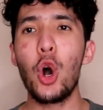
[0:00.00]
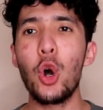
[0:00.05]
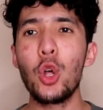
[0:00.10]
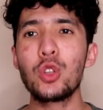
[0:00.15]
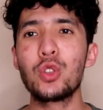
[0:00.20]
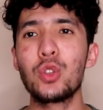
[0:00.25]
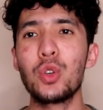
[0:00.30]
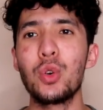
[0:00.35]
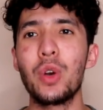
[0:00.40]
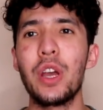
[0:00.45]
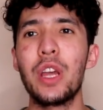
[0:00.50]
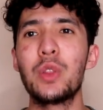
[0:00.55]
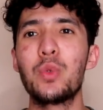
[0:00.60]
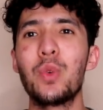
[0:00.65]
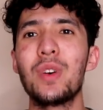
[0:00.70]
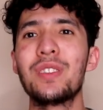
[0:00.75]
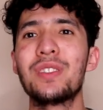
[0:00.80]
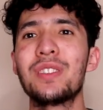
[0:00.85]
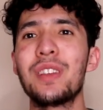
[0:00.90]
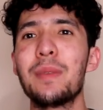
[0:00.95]
Also, it
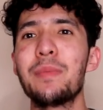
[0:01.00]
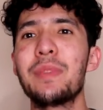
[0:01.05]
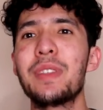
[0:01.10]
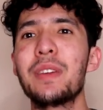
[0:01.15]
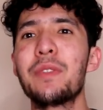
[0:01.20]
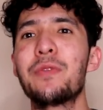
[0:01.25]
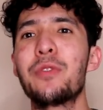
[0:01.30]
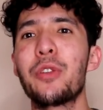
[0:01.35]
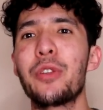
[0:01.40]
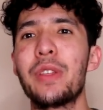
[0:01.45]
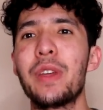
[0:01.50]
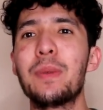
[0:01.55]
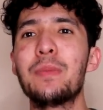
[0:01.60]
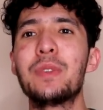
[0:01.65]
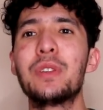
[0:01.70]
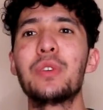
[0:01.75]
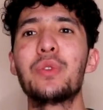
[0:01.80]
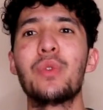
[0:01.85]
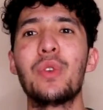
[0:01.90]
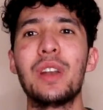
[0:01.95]
was something for them
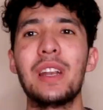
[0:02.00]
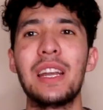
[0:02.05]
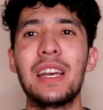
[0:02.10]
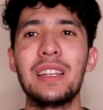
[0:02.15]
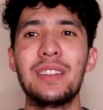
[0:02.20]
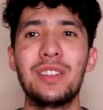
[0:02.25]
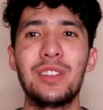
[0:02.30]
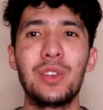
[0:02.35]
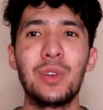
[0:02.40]
to relate